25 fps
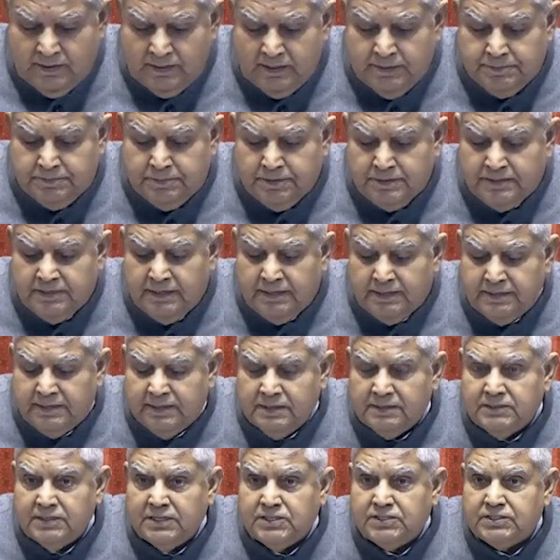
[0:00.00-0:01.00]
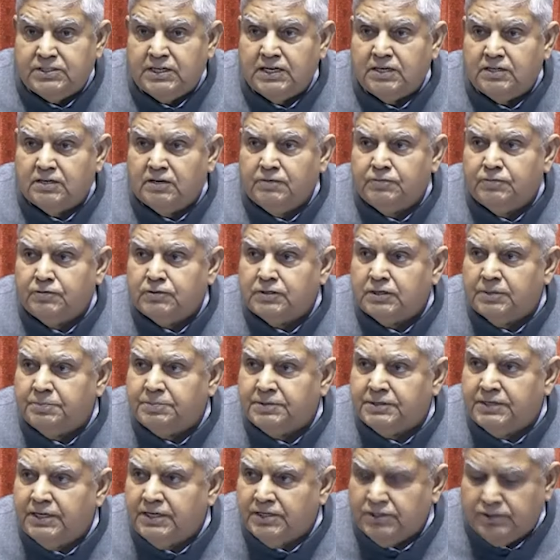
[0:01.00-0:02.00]
representing the state of Uttar
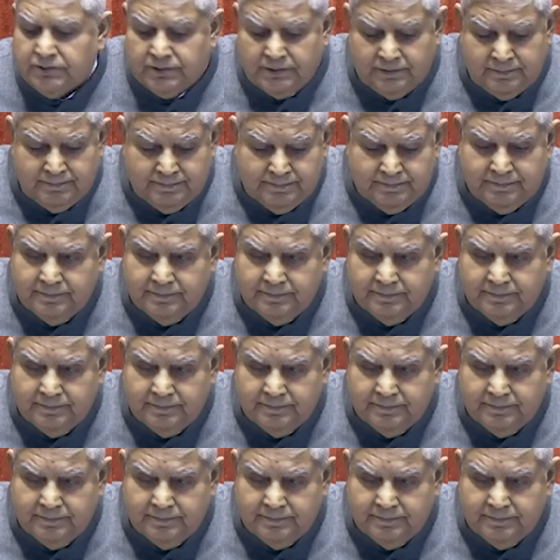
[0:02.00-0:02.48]
Pradesh.